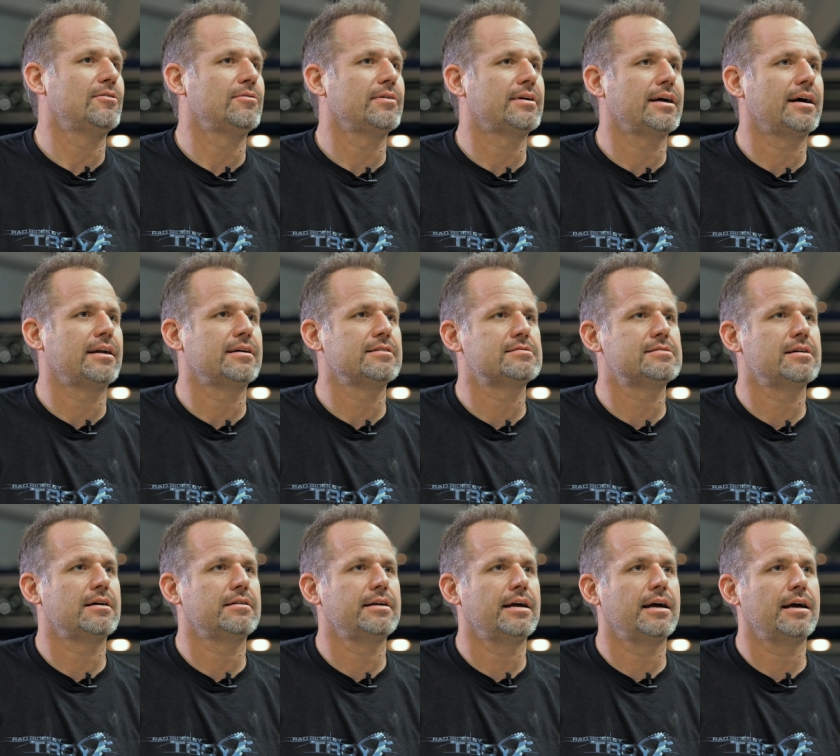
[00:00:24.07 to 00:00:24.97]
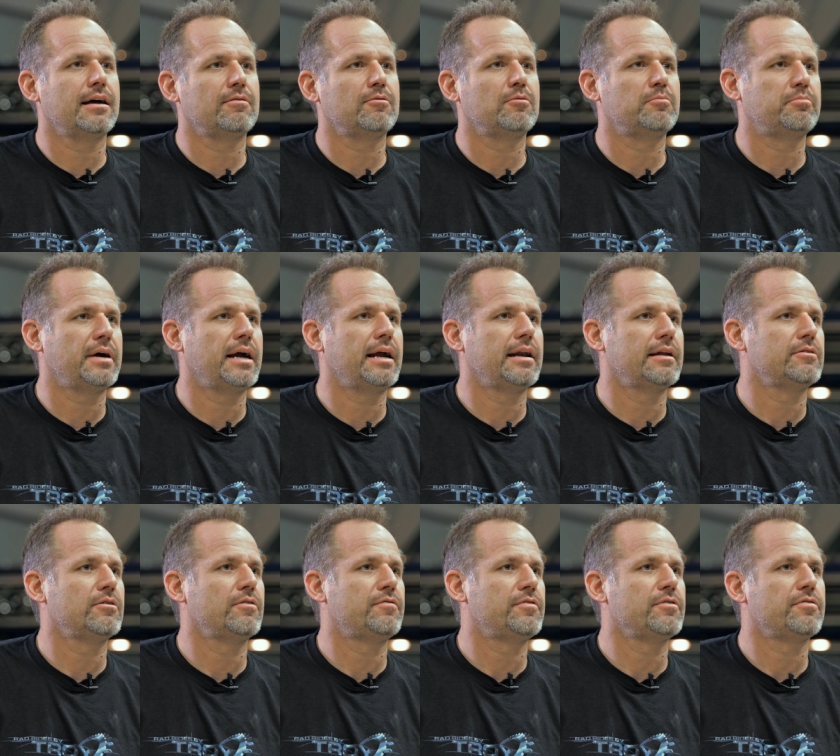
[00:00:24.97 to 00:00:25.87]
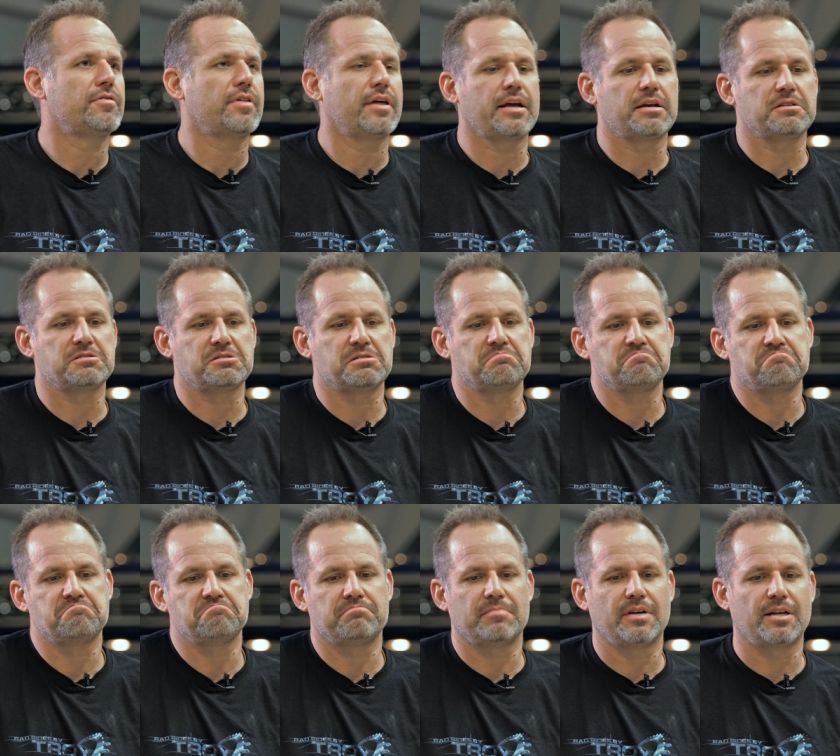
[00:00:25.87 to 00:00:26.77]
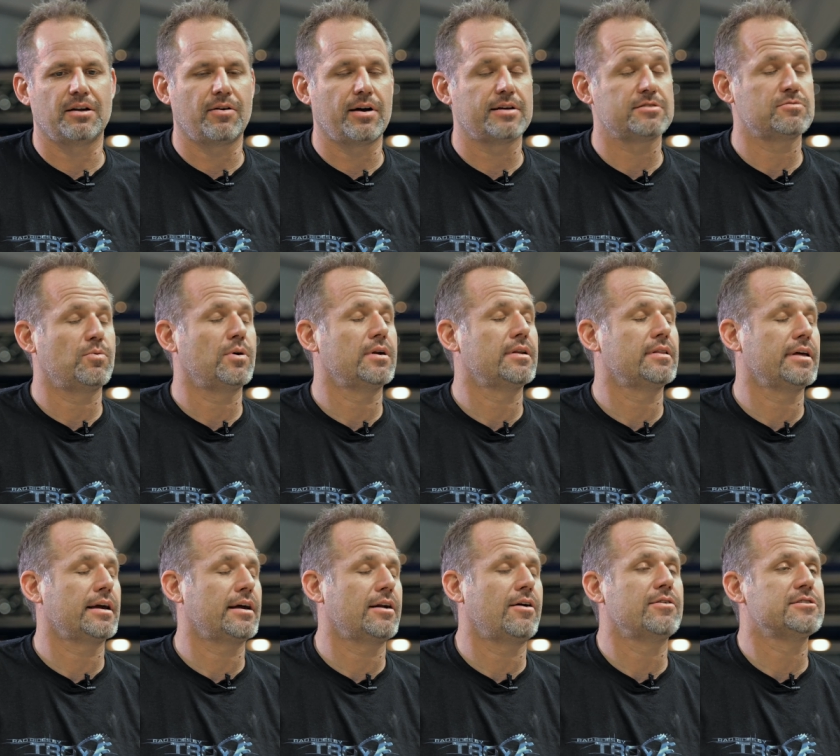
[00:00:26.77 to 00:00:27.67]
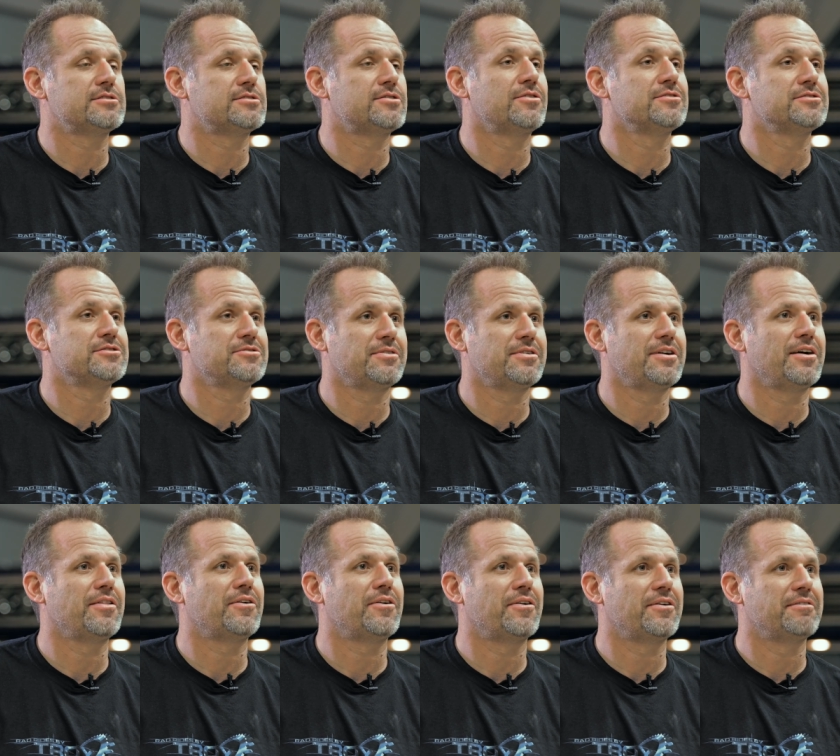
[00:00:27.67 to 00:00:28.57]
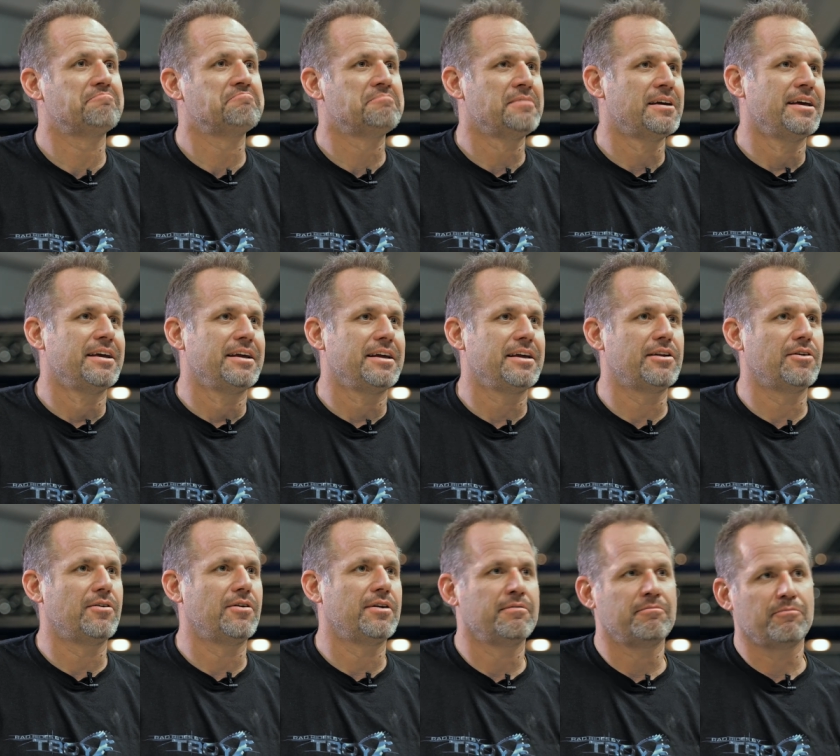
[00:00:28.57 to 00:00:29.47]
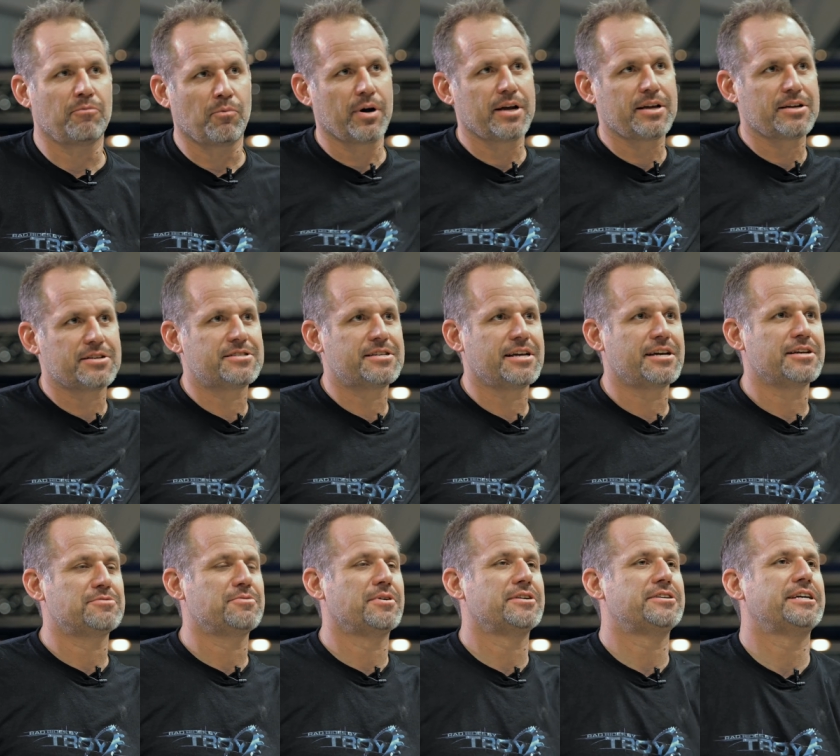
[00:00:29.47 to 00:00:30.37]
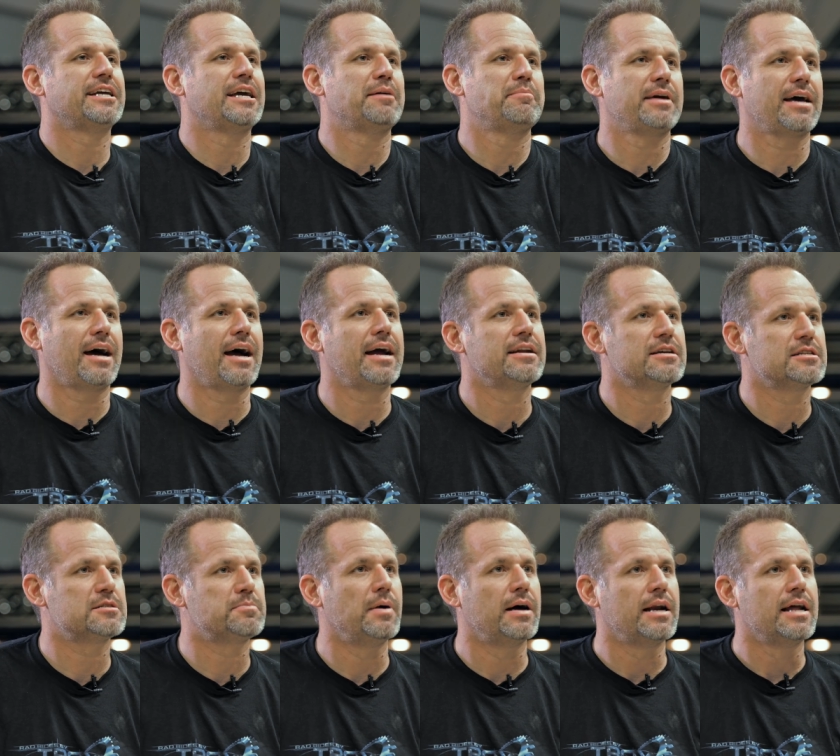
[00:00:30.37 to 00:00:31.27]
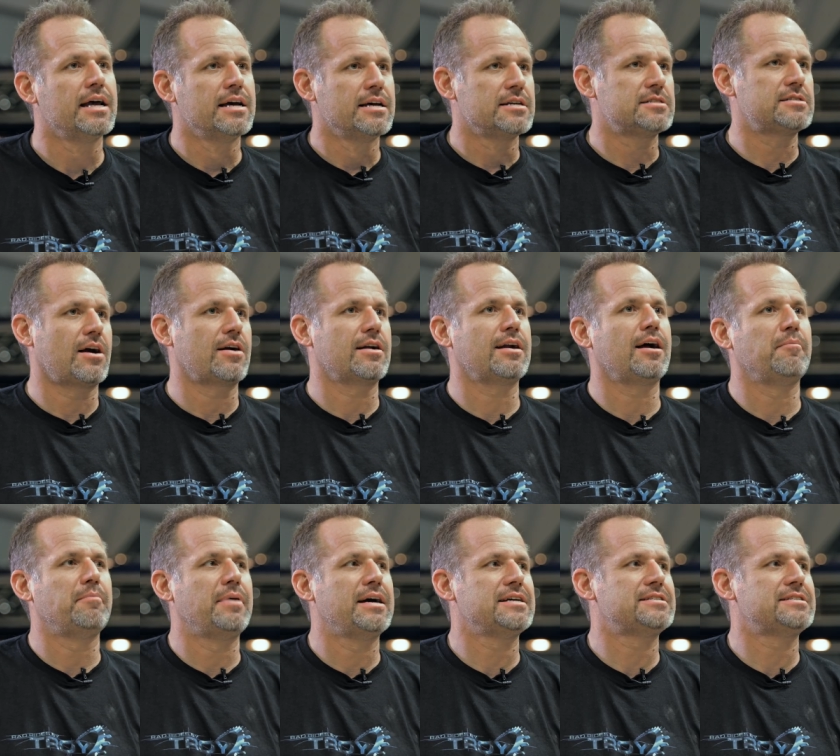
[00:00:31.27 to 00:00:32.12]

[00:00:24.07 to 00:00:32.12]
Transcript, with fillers: know, we kind of said, yeah, we'll paint it and do a few things, and, you know, as one thing, it always turns into another, and, you know, and what you see is what you get behind us. But started out